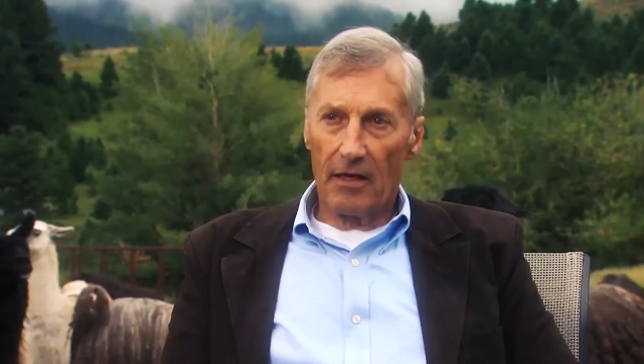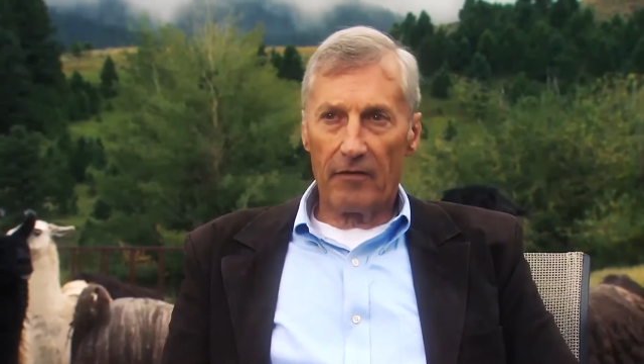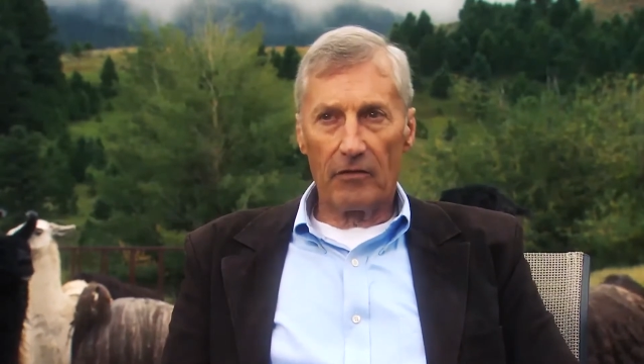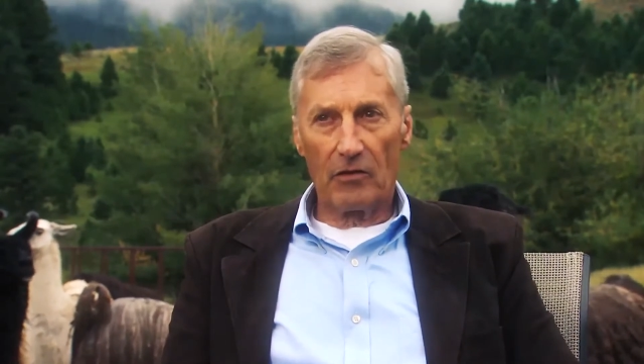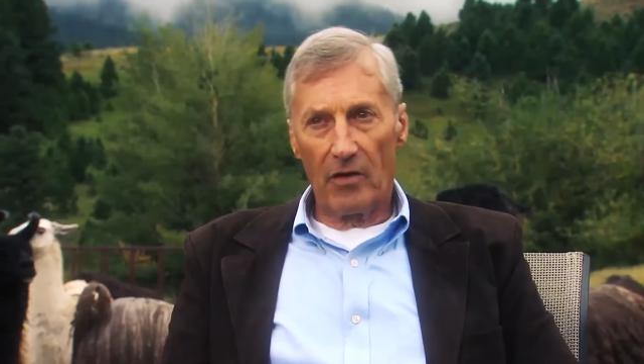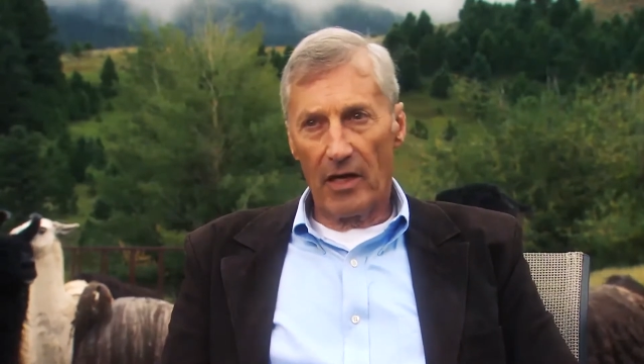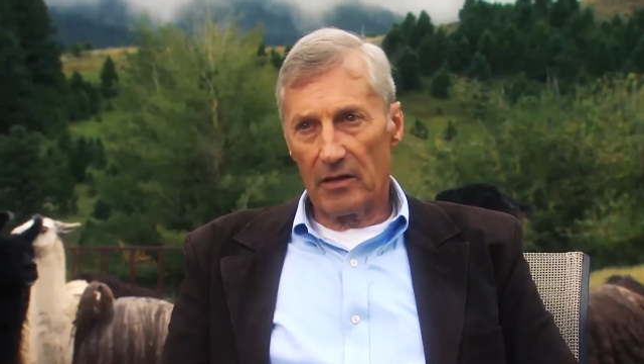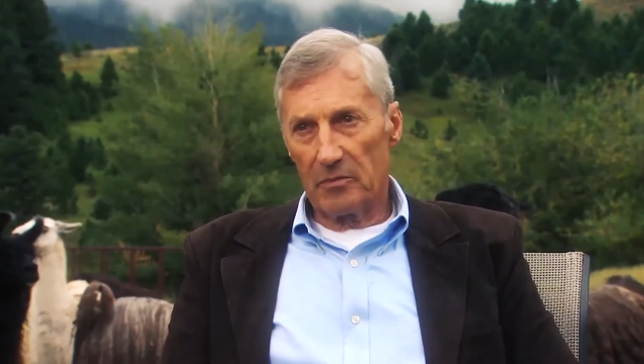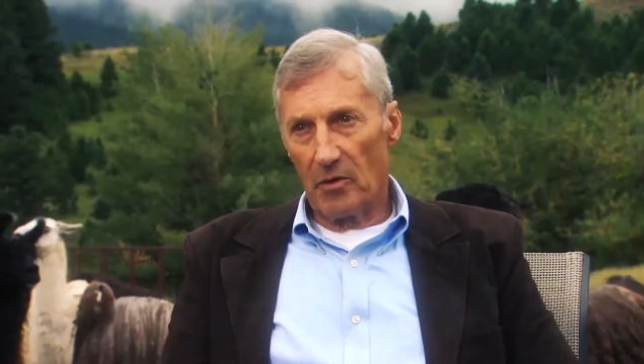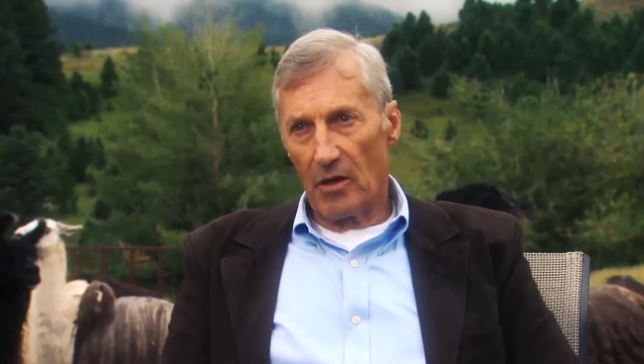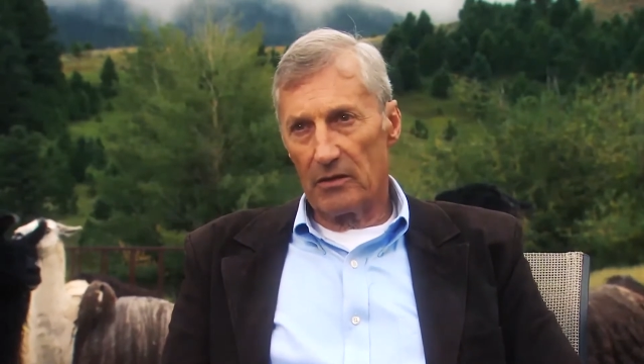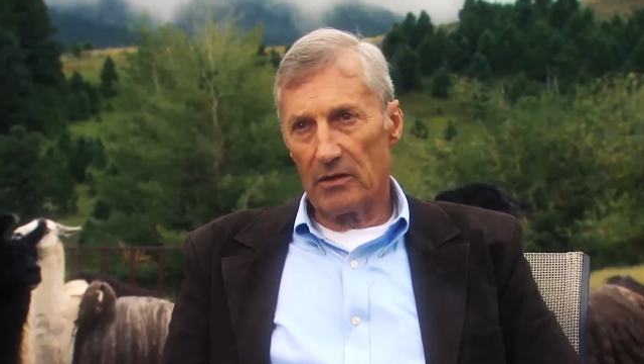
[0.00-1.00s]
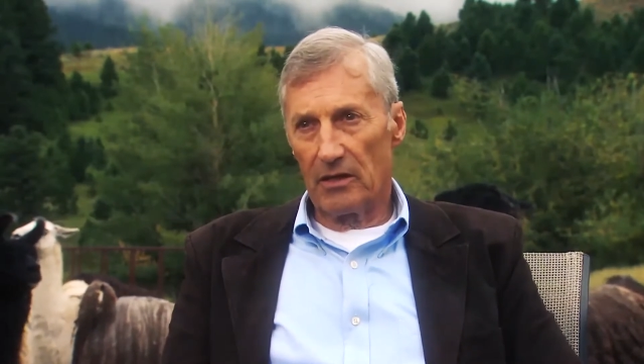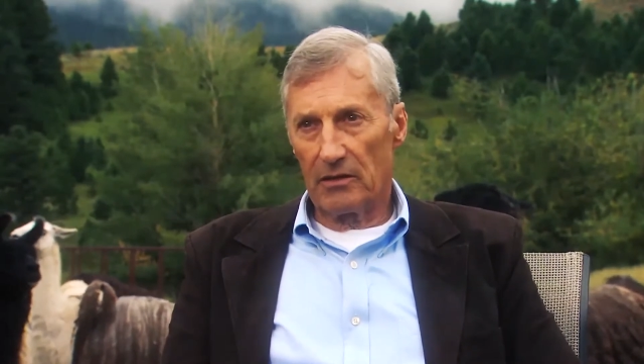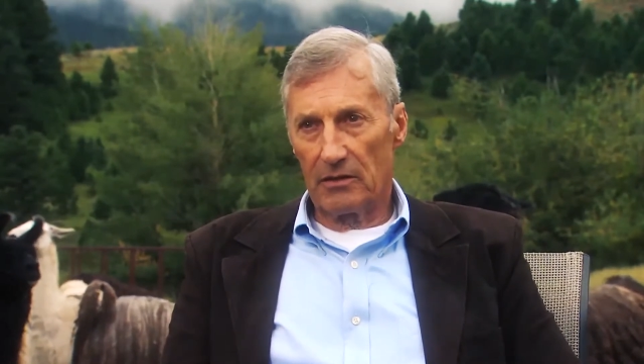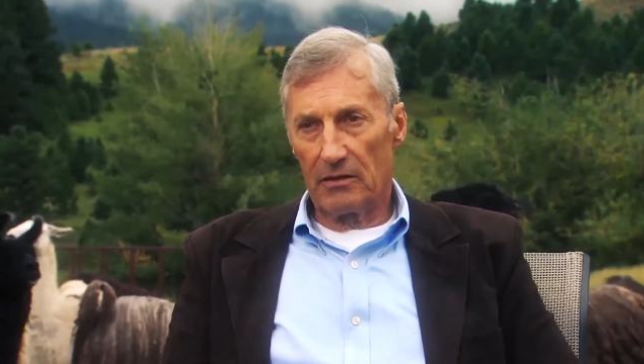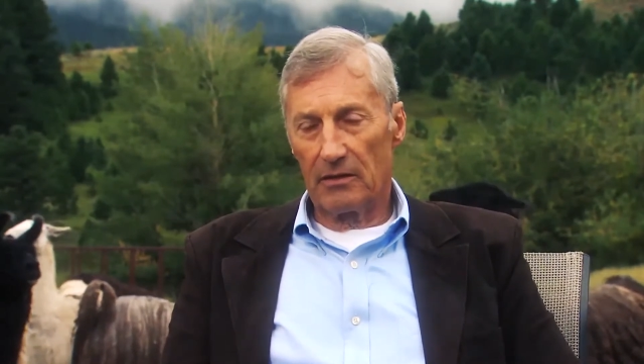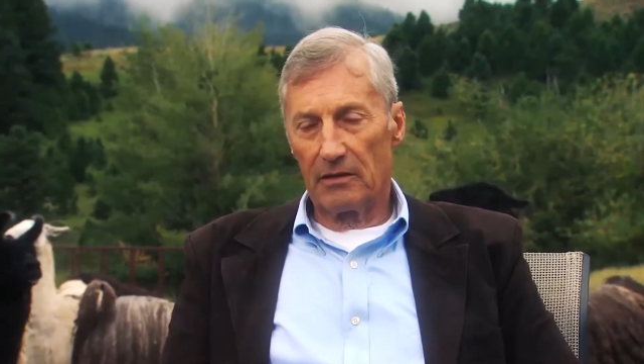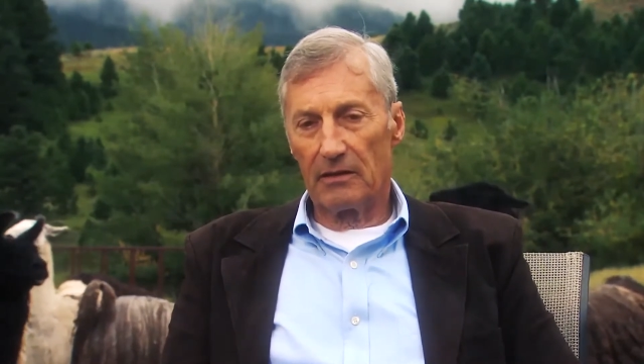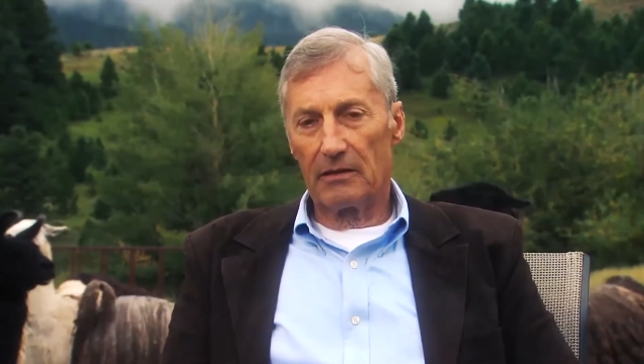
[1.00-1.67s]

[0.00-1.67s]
of the grants process,